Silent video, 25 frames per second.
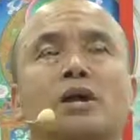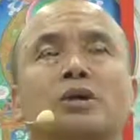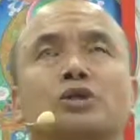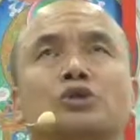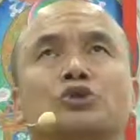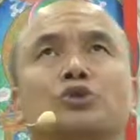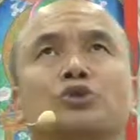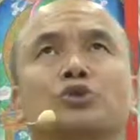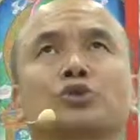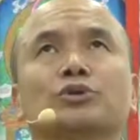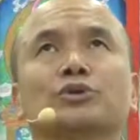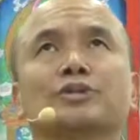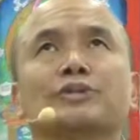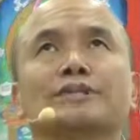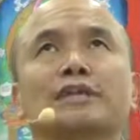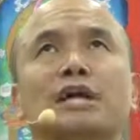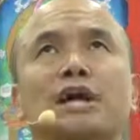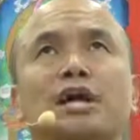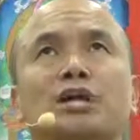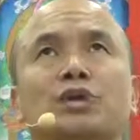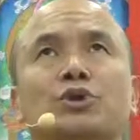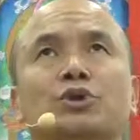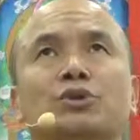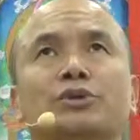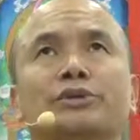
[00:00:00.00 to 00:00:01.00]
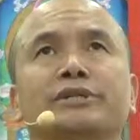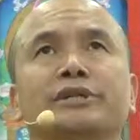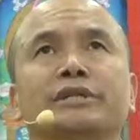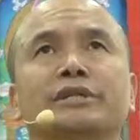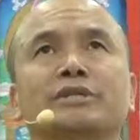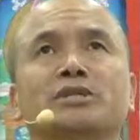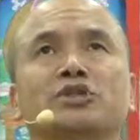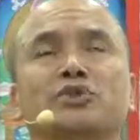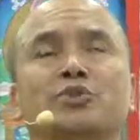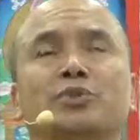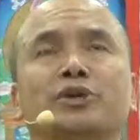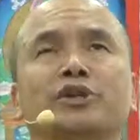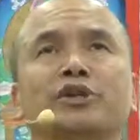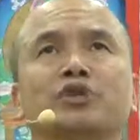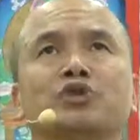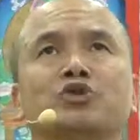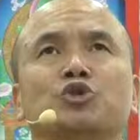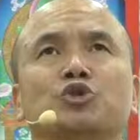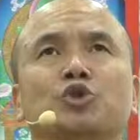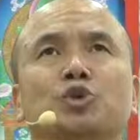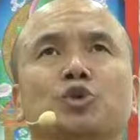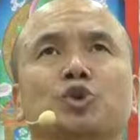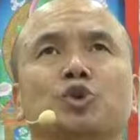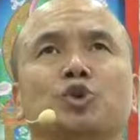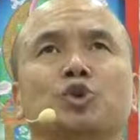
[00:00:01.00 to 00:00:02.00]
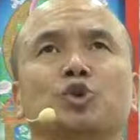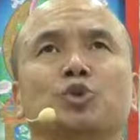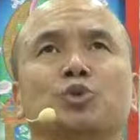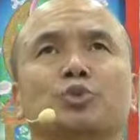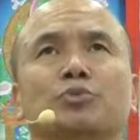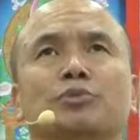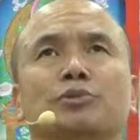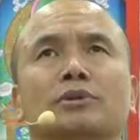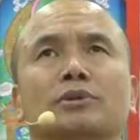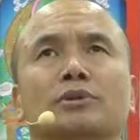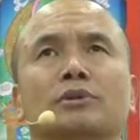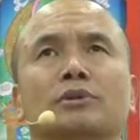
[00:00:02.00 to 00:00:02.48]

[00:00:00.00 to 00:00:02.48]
To know the target audience, we need to know